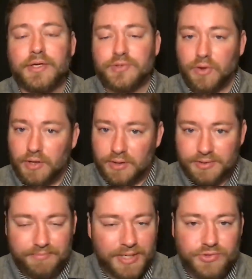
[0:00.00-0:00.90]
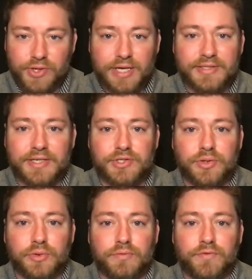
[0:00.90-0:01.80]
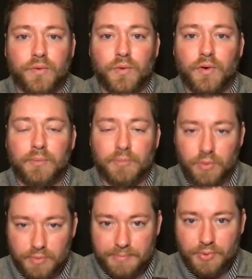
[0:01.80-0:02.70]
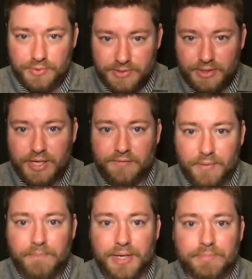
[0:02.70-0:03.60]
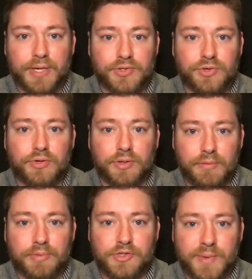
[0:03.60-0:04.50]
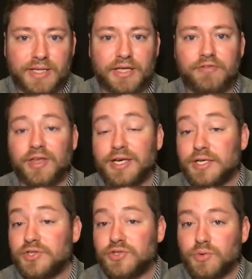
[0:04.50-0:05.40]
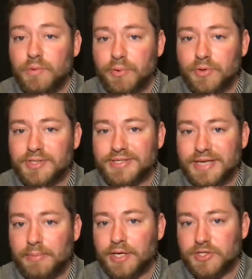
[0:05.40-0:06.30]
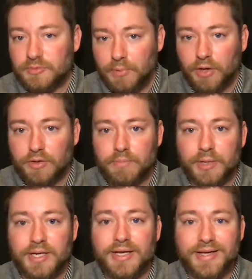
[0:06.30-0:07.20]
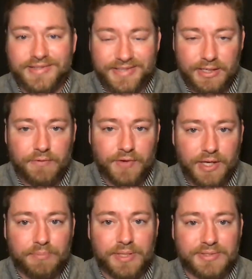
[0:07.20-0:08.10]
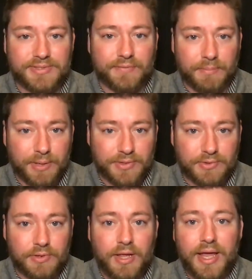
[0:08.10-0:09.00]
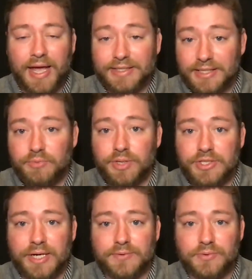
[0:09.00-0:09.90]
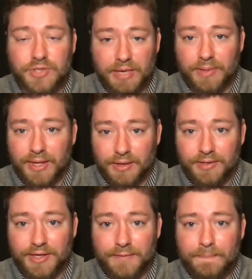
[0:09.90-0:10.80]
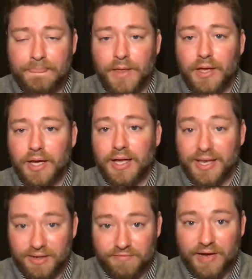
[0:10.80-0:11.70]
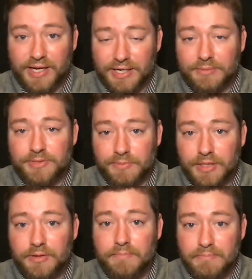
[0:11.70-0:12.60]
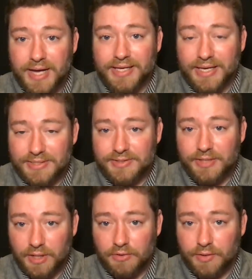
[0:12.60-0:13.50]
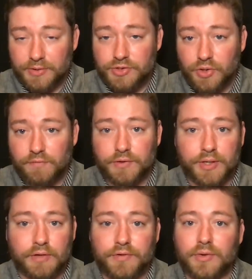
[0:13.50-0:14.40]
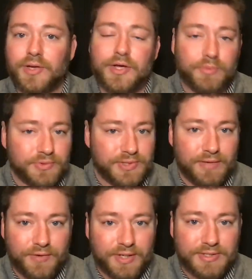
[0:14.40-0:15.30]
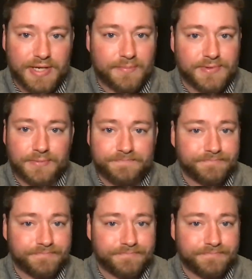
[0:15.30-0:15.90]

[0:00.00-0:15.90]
So make sure you guys stay tuned for more reports on kind of the big picture perspective, in addition to reports examining smaller but significant pieces of the puzzle. I did reach out to Jamie Ilian and invited him to be my guest here on this show for an interview. We'll see if he accepts.